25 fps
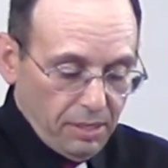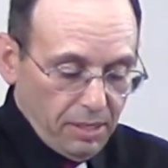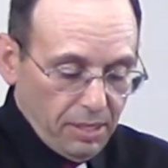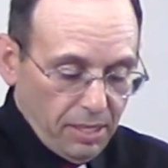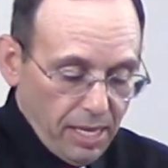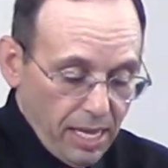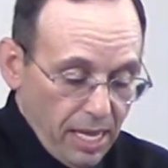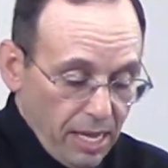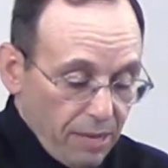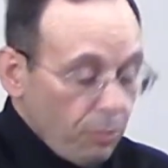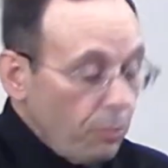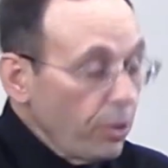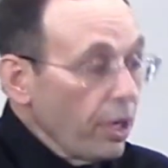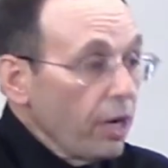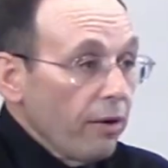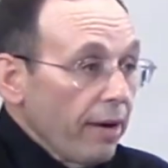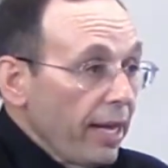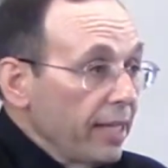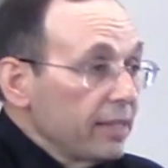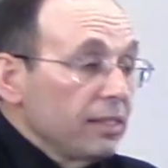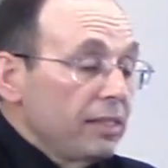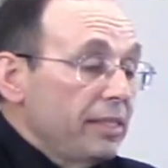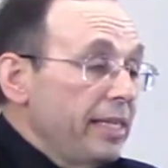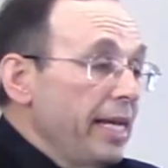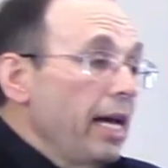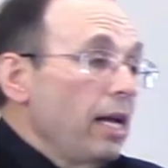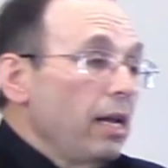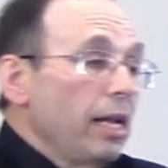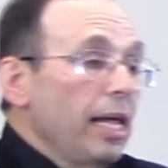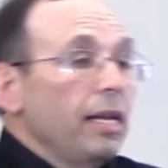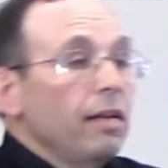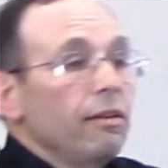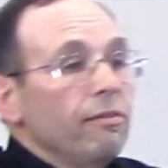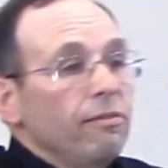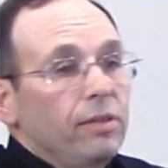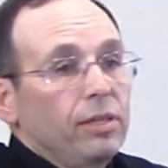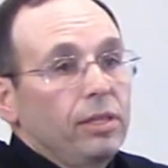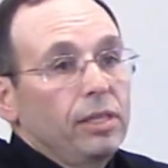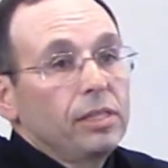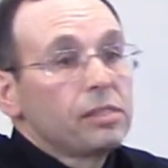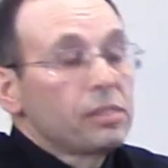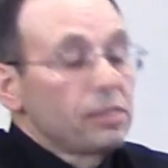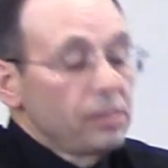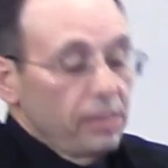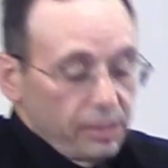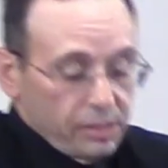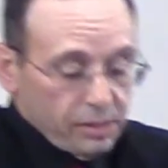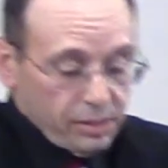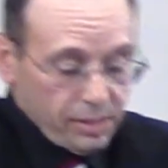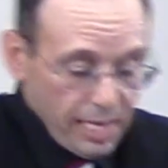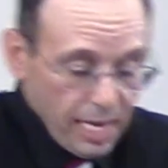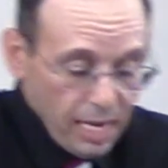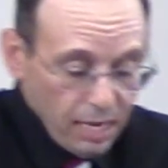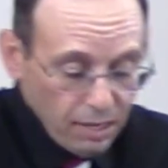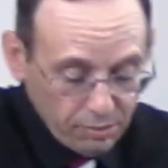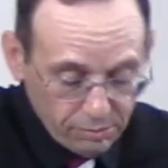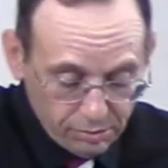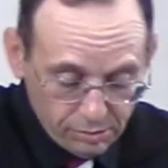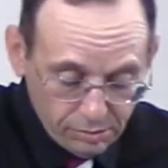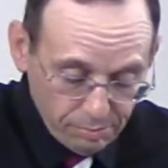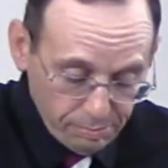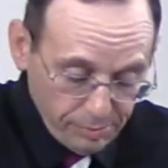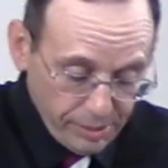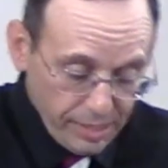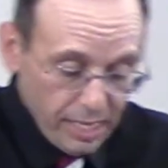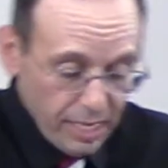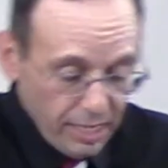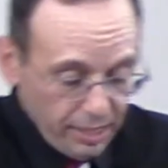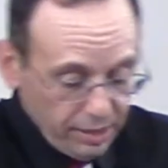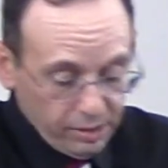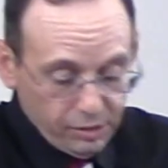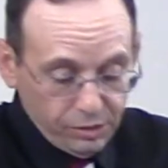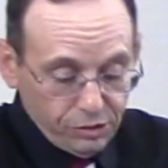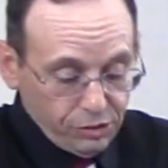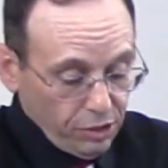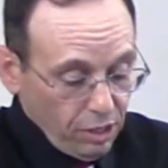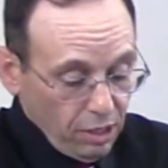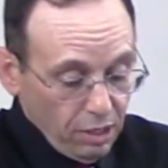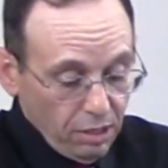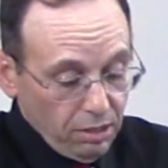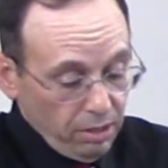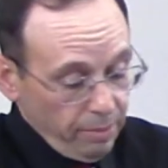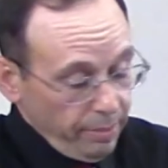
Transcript: And we're at the tail end of it. It's now beginning to show.